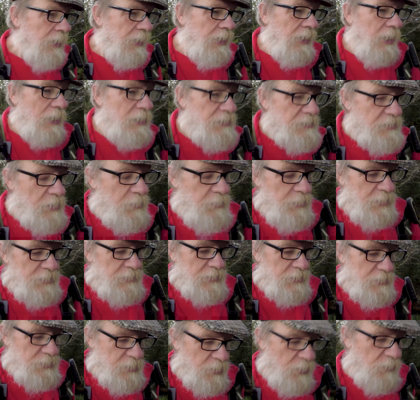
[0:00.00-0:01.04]
yeah, sorry
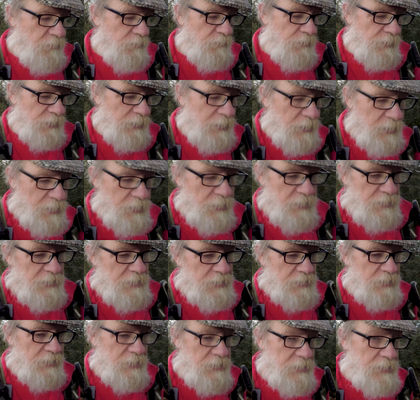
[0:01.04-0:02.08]
it's a short video, it's
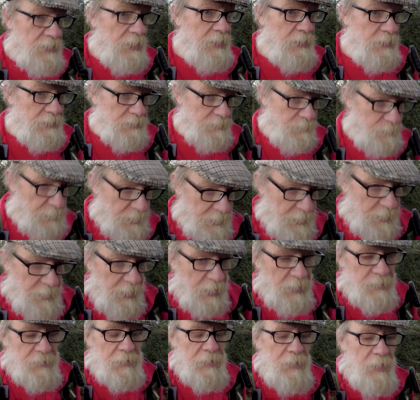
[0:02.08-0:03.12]
just things have been
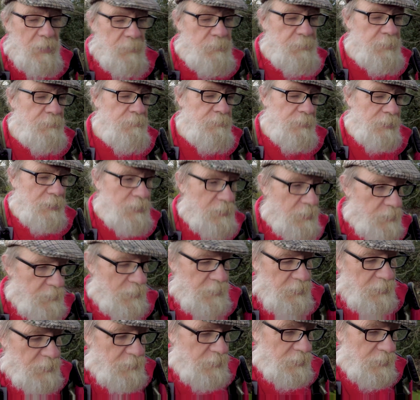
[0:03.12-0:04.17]
catching up and we're
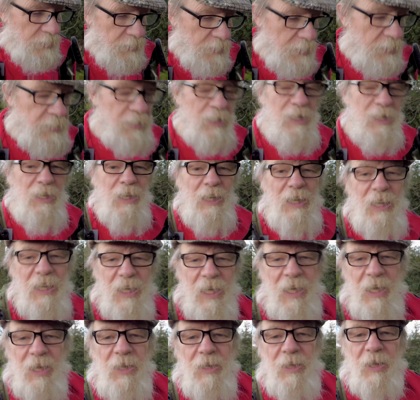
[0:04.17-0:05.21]
going on
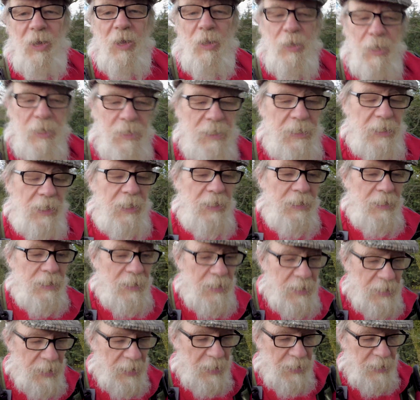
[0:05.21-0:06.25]
holiday.
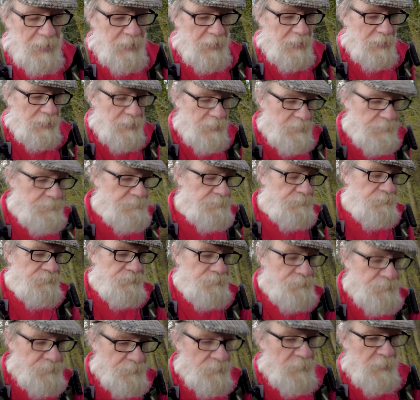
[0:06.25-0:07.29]
I
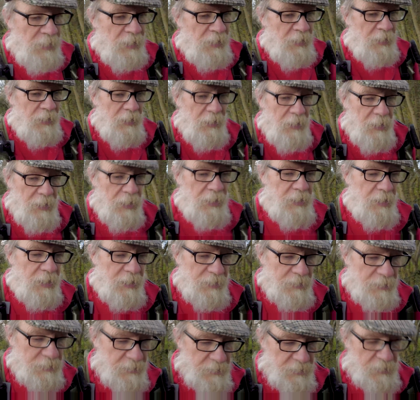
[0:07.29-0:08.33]

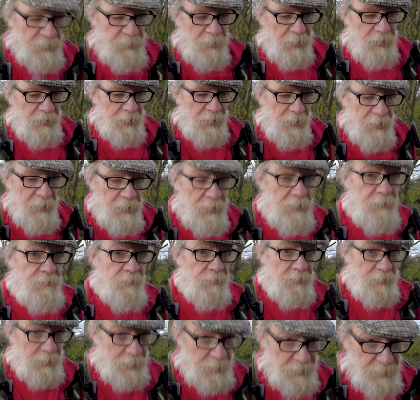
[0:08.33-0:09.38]
need to try and get these
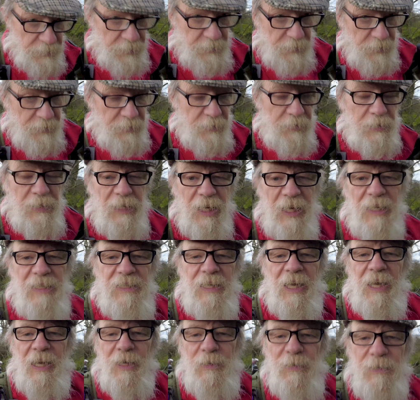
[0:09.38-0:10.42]
videos done to get
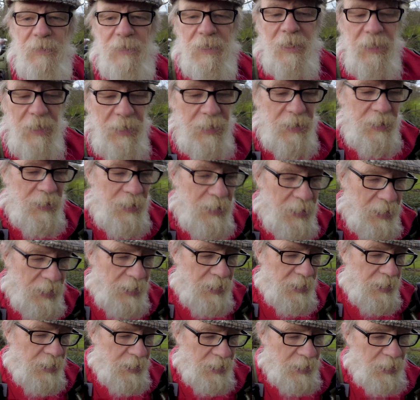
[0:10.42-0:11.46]
out.
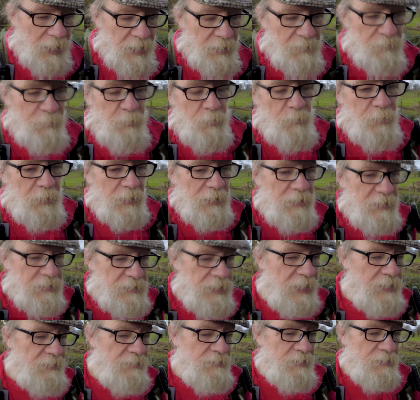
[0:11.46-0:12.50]
One went
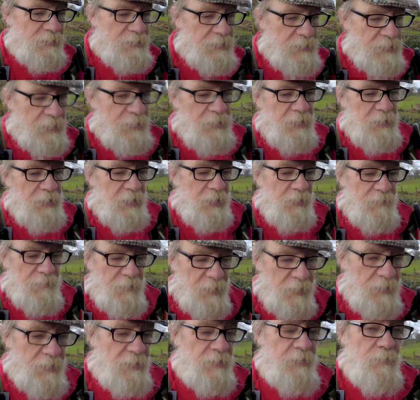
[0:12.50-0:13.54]
out on Sunday, I've
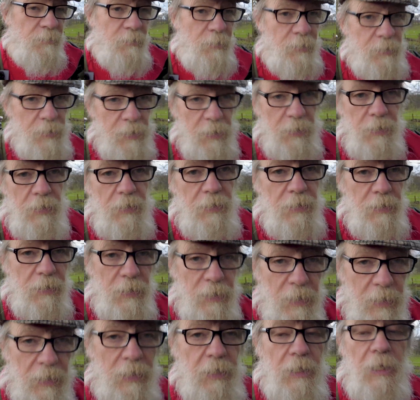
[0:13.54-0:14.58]
got another one
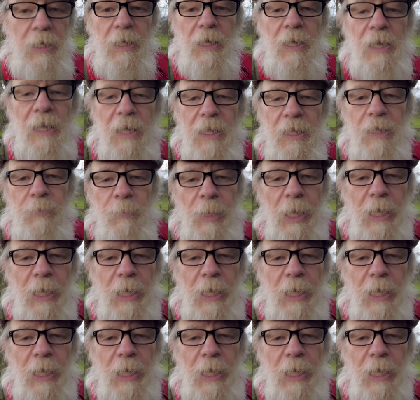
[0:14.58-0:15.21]
in the